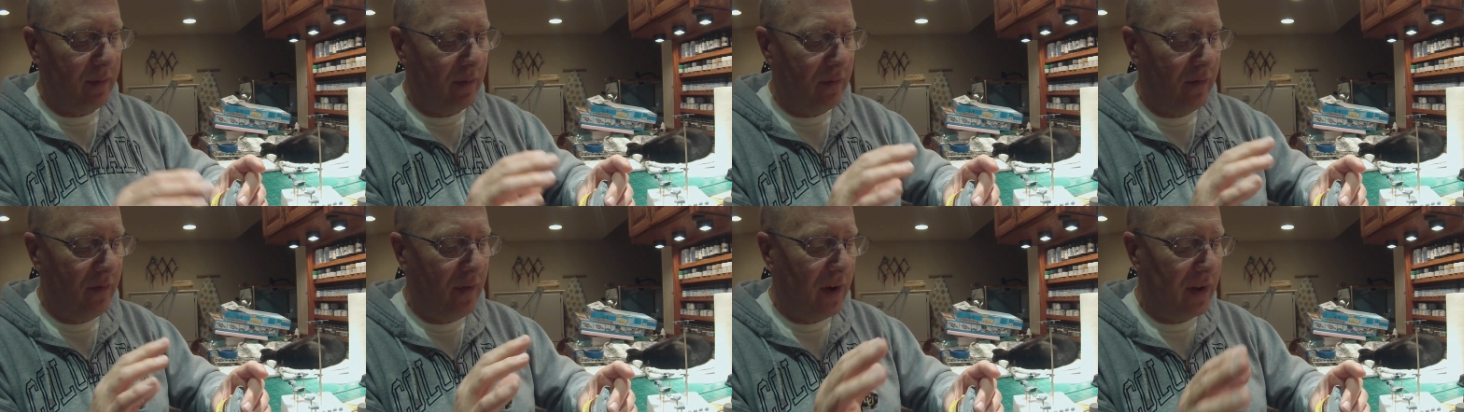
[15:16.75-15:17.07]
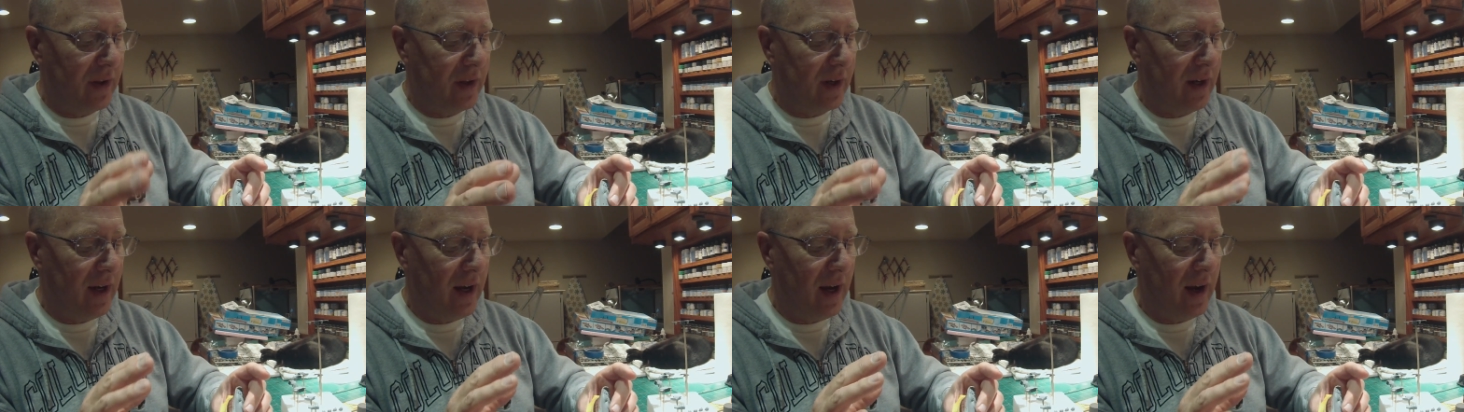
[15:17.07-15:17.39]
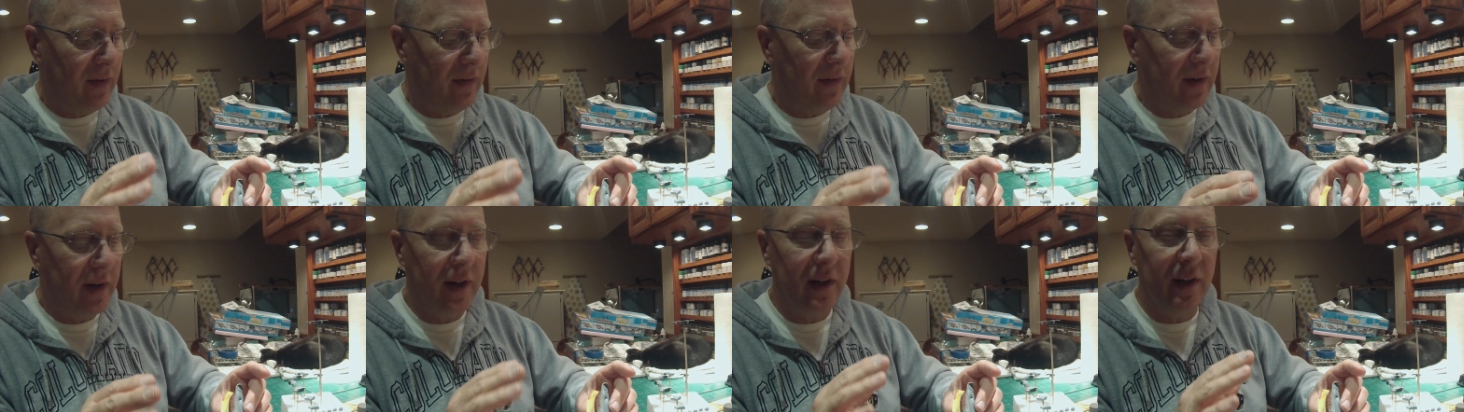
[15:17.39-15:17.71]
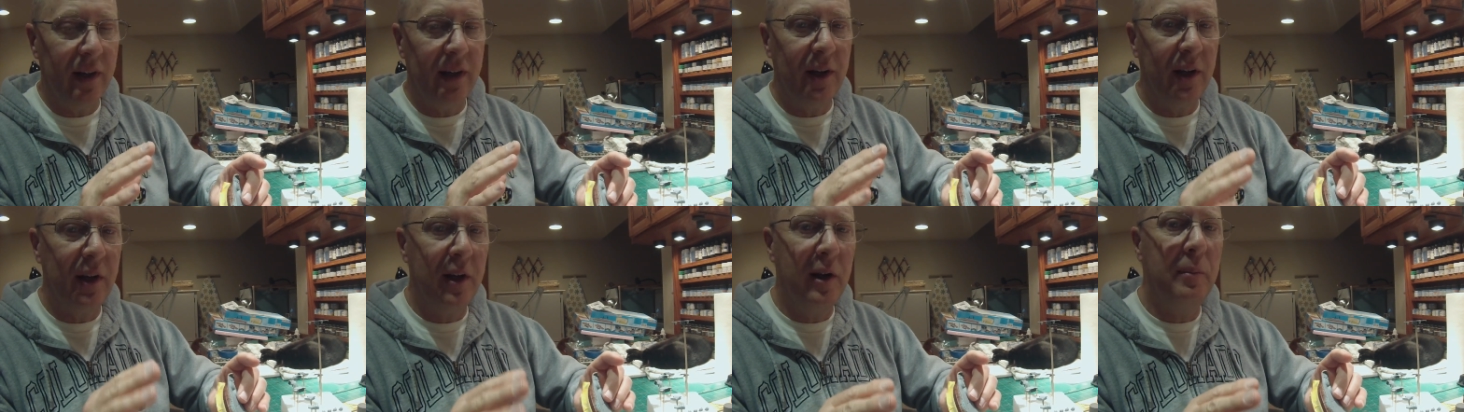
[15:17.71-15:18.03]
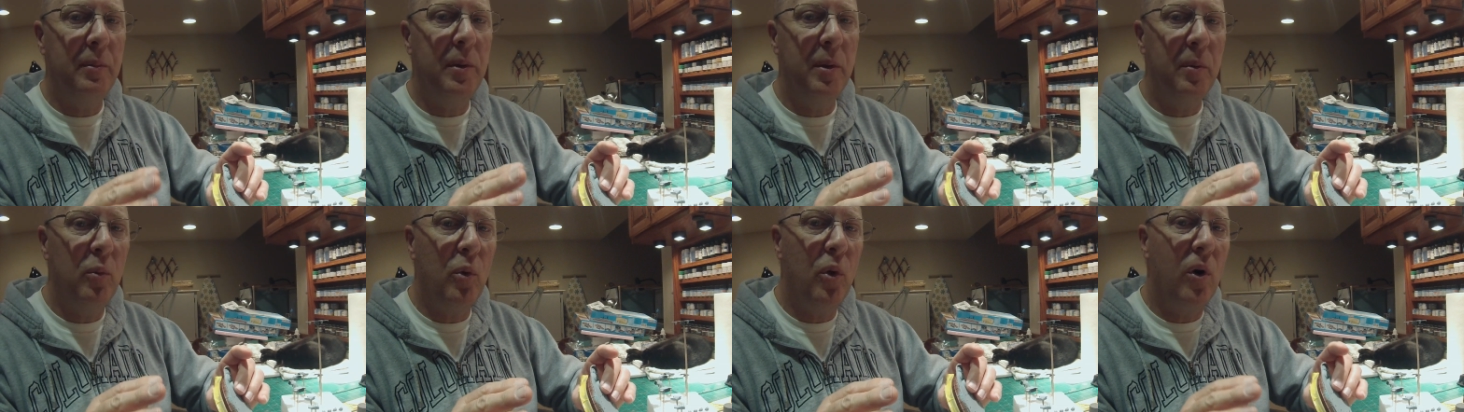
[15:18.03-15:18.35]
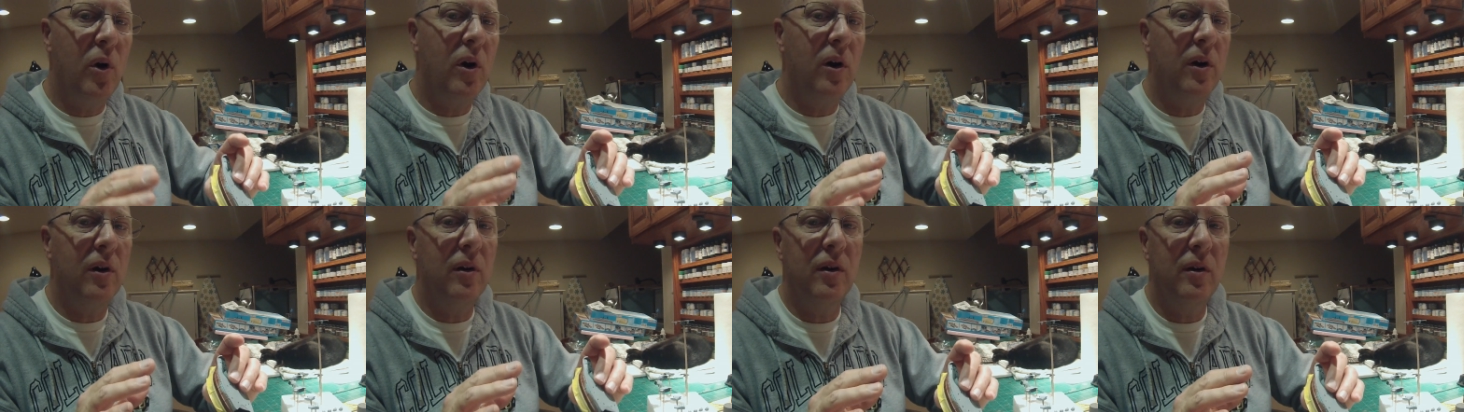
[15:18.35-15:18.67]
Felt it gave it a little bit
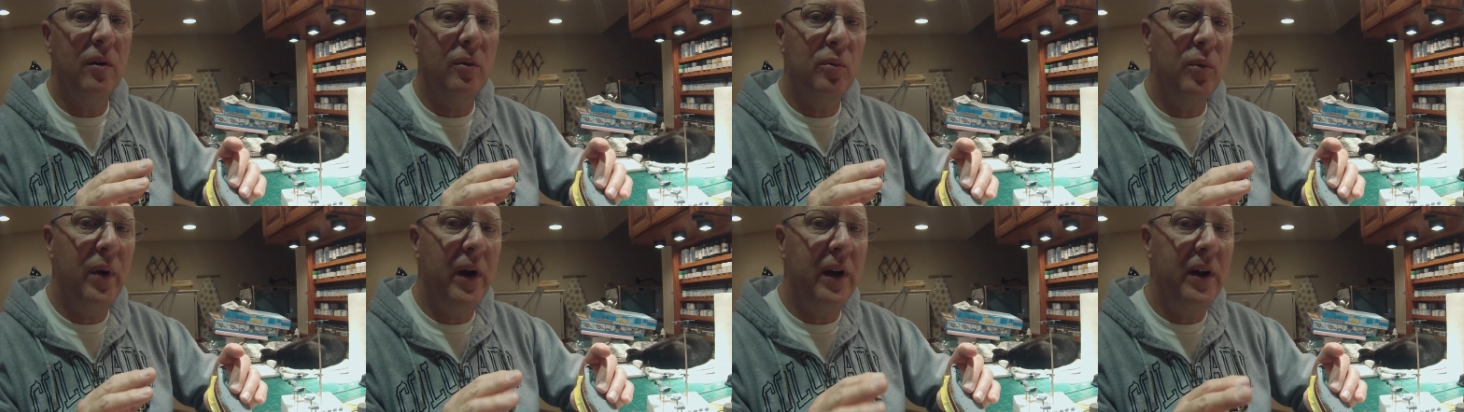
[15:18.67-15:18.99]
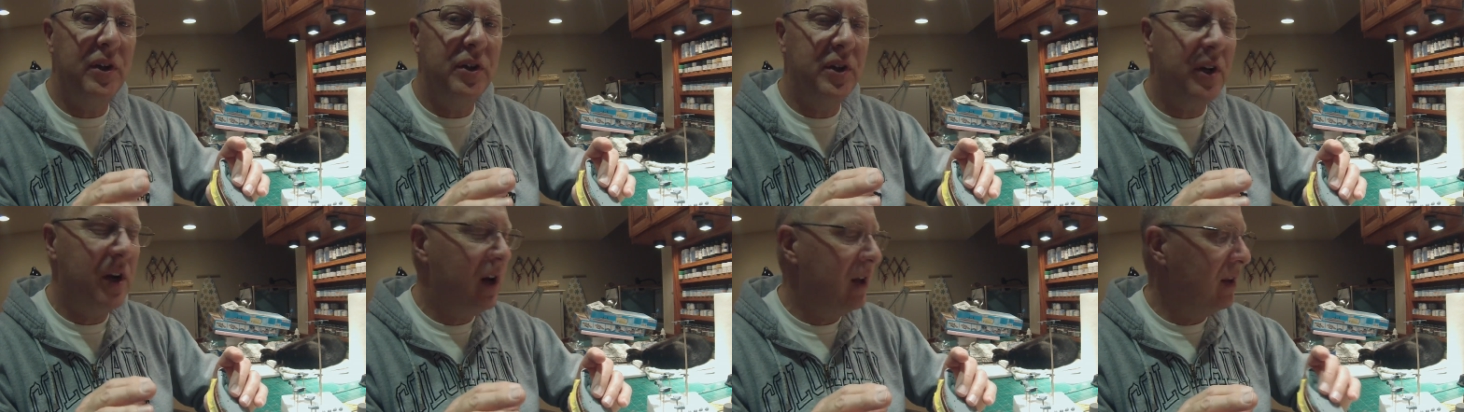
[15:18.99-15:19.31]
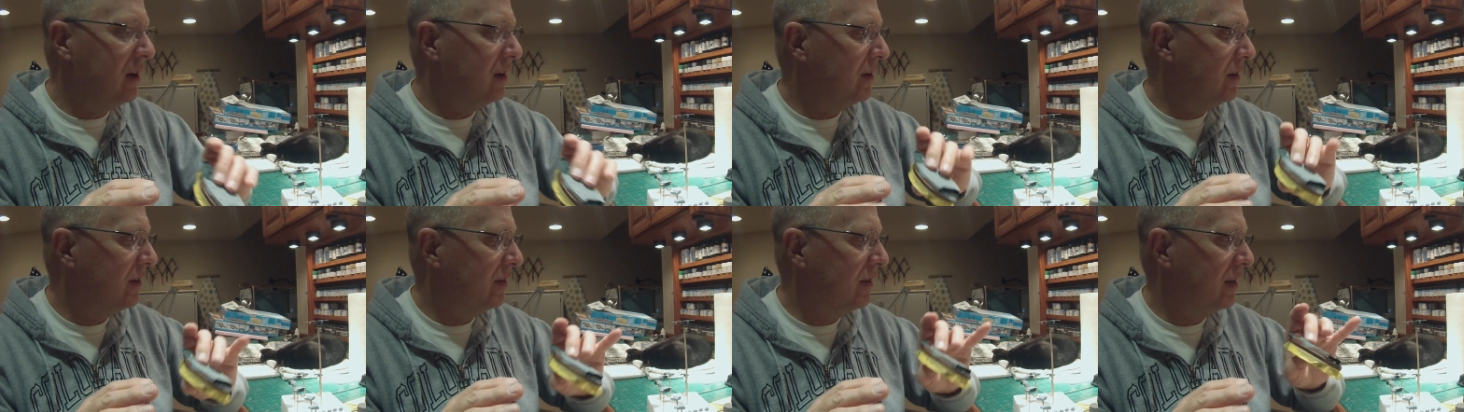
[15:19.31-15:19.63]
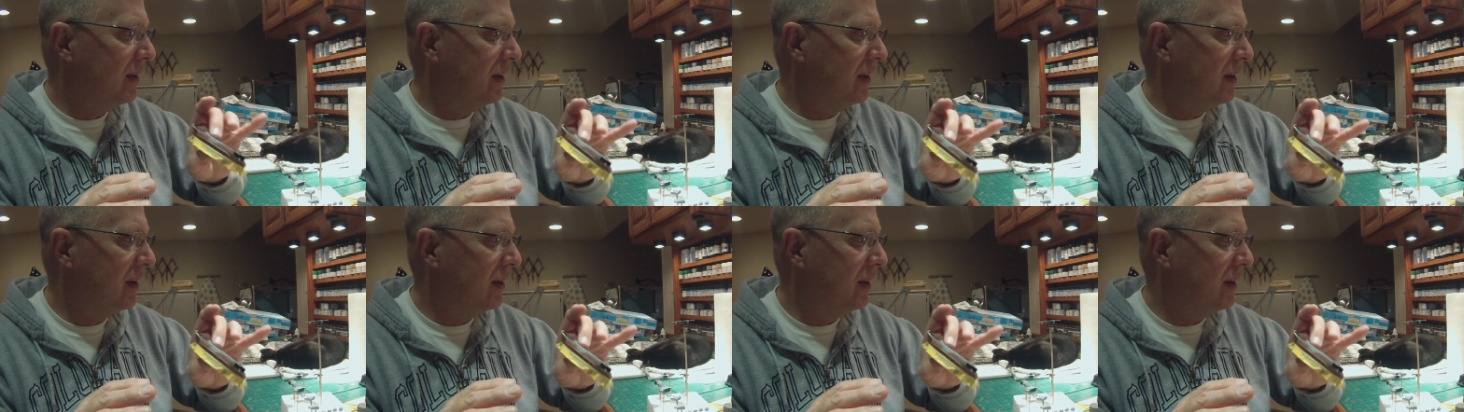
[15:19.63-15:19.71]
more reddish color.